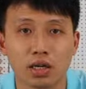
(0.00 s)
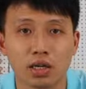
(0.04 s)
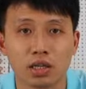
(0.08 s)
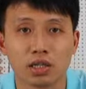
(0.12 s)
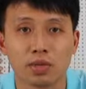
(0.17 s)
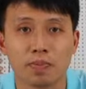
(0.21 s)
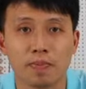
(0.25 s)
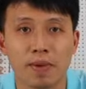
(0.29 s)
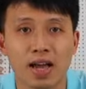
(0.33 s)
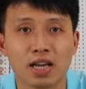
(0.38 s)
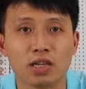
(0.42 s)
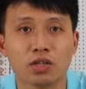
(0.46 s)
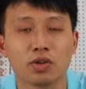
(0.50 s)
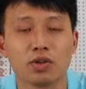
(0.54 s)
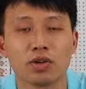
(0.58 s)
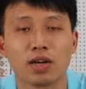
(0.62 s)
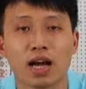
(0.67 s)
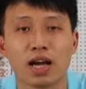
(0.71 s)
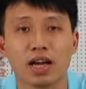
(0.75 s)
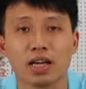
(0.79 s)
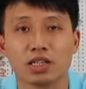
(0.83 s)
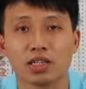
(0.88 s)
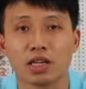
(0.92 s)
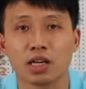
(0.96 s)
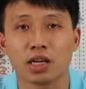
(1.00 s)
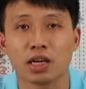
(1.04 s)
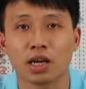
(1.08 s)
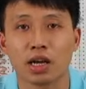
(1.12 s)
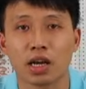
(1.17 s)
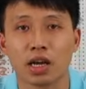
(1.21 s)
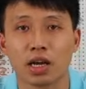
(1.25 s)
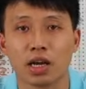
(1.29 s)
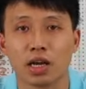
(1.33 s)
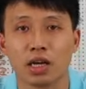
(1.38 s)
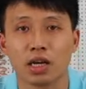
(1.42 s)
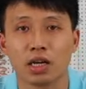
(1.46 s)
specializing
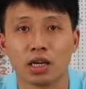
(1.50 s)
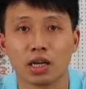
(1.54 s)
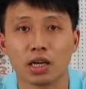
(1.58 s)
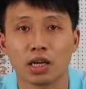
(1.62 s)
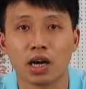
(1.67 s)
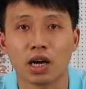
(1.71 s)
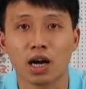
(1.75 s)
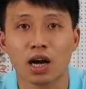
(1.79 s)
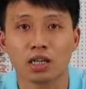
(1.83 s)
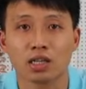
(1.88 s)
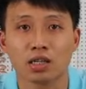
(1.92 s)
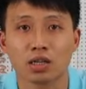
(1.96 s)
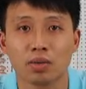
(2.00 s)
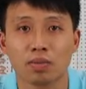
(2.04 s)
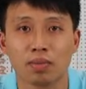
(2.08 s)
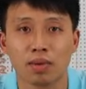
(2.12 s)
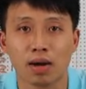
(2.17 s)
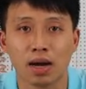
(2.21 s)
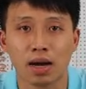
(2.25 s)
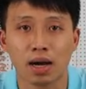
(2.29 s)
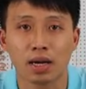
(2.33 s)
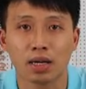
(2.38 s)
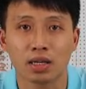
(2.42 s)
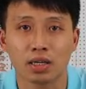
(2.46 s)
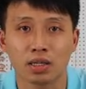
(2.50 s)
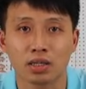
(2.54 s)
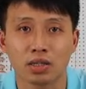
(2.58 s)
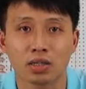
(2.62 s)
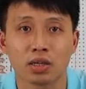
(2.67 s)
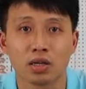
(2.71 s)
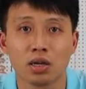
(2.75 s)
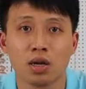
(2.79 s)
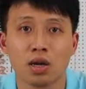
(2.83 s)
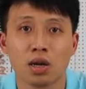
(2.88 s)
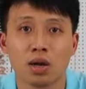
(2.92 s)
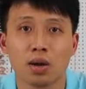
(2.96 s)
in customized